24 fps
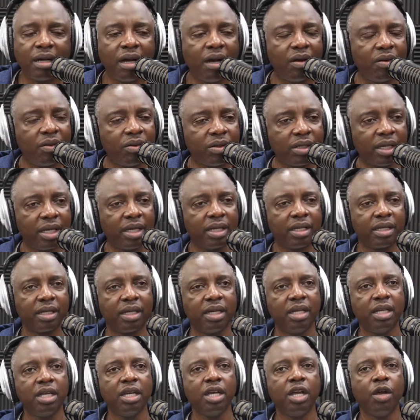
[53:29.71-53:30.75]
Oh, okay.
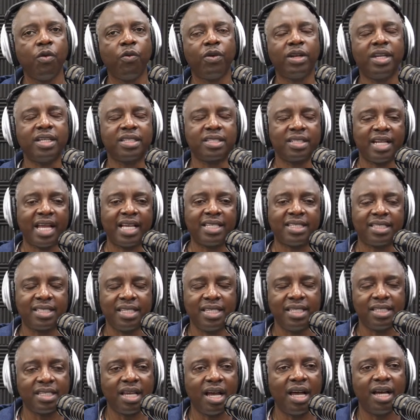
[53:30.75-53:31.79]
Well, listen, I
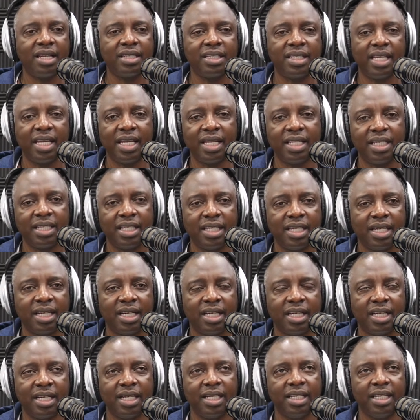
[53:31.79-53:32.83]
see Don Daly
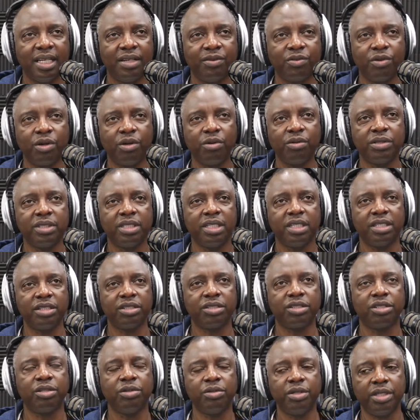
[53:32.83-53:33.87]
and Rosie in the
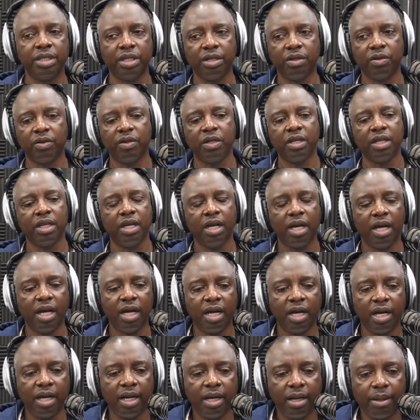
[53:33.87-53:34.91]
studio.
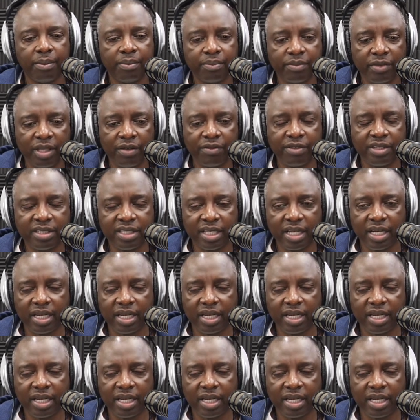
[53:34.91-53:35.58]
If we said